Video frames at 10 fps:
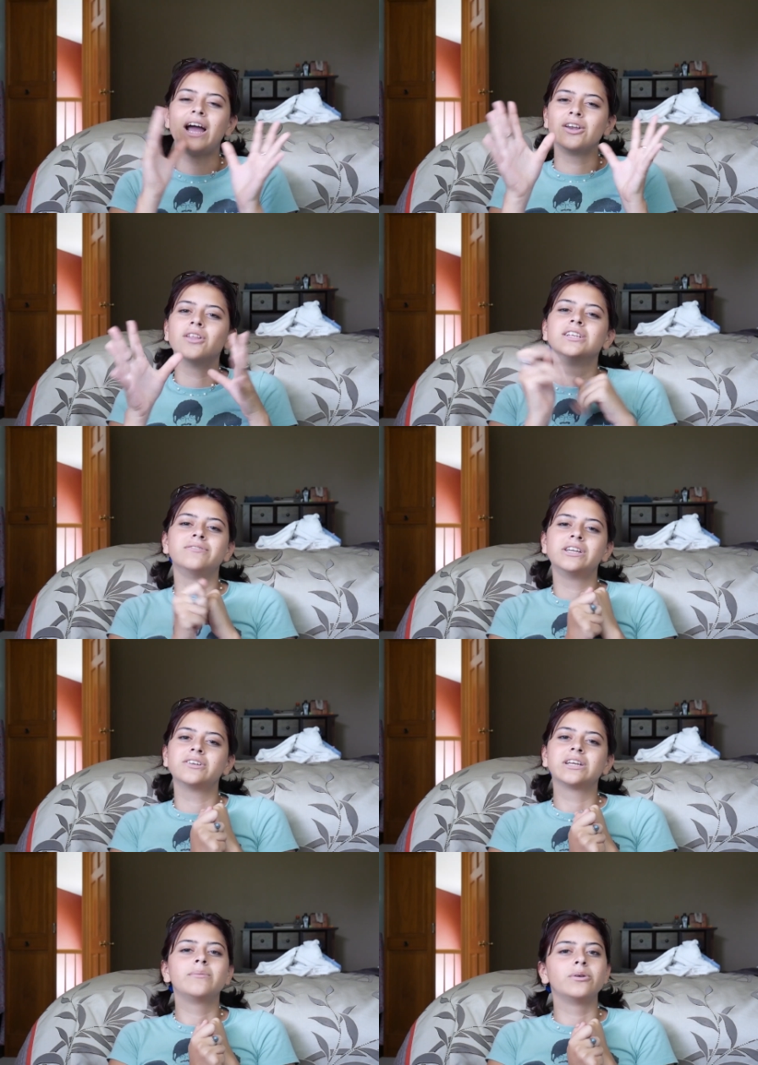I know this video
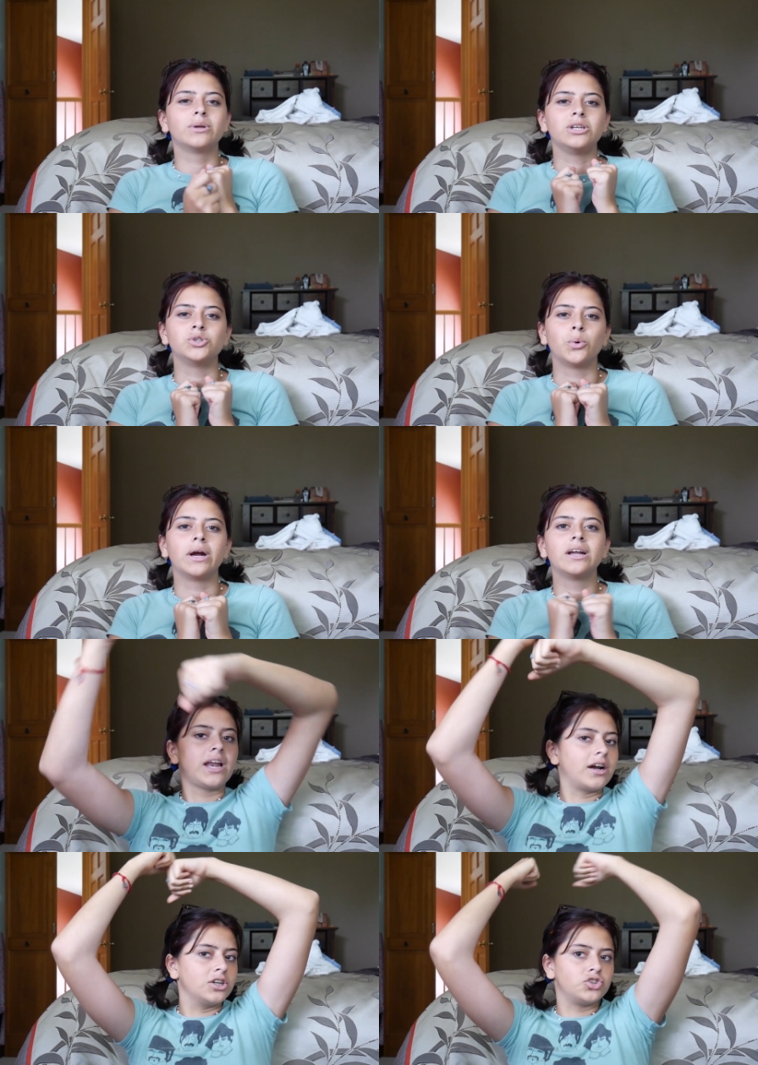is going to be really short.
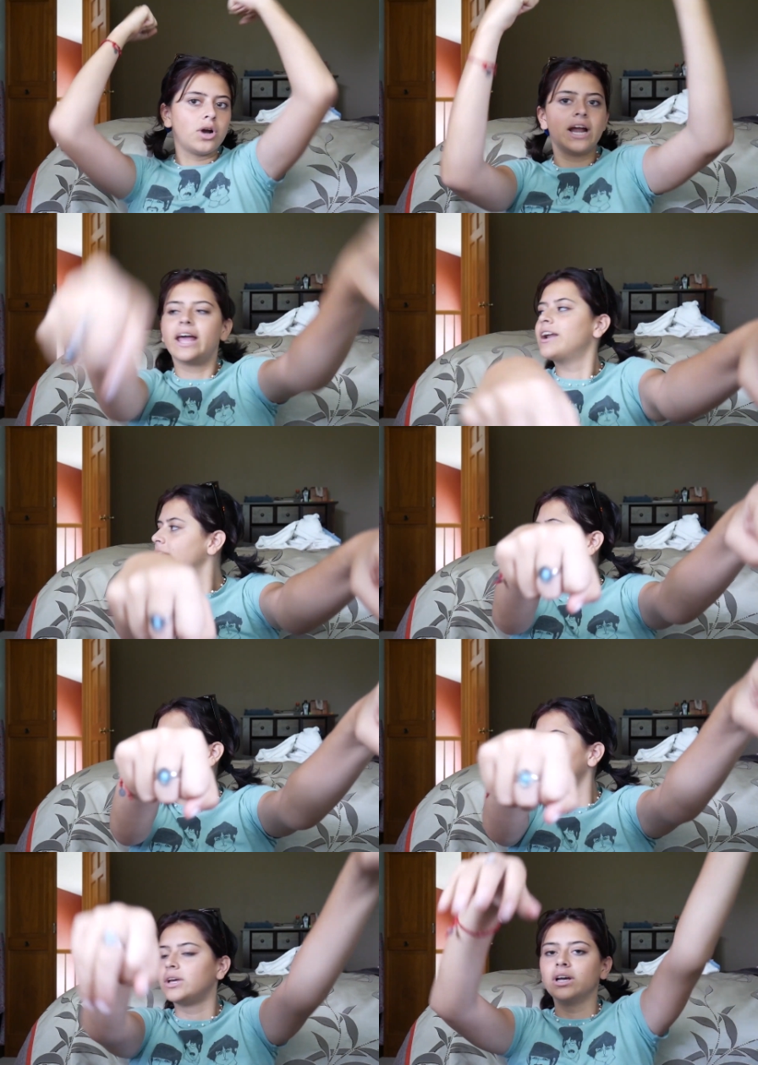I'm going to try to edit it
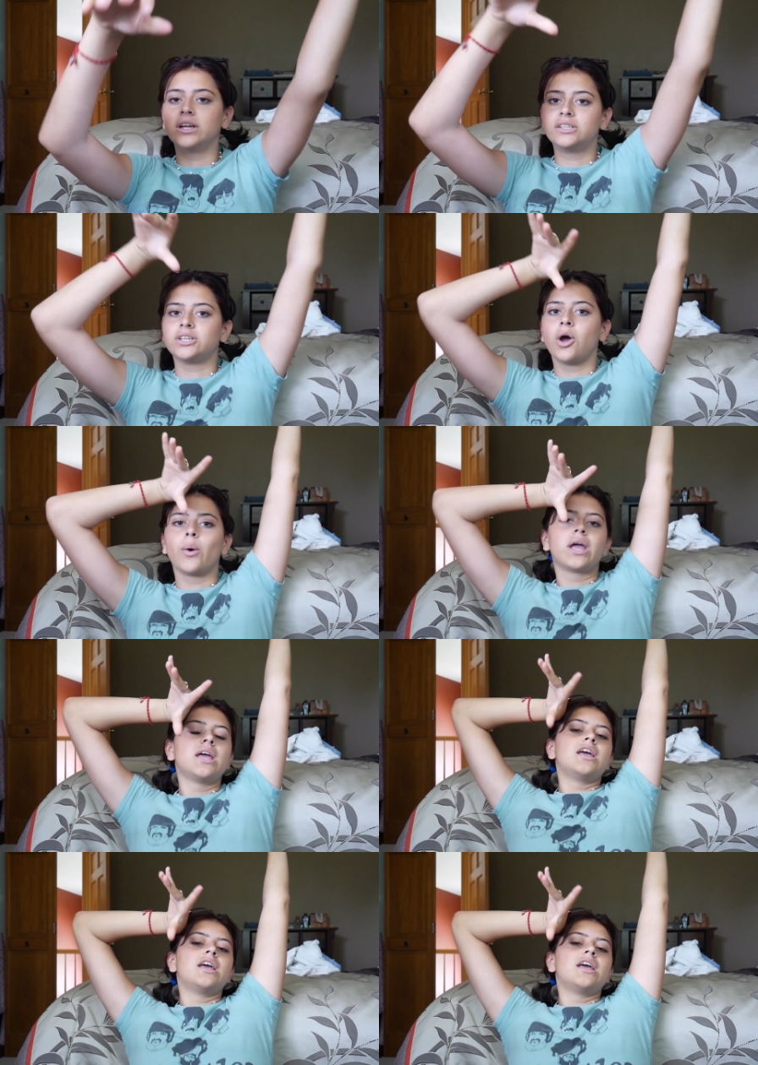really good, so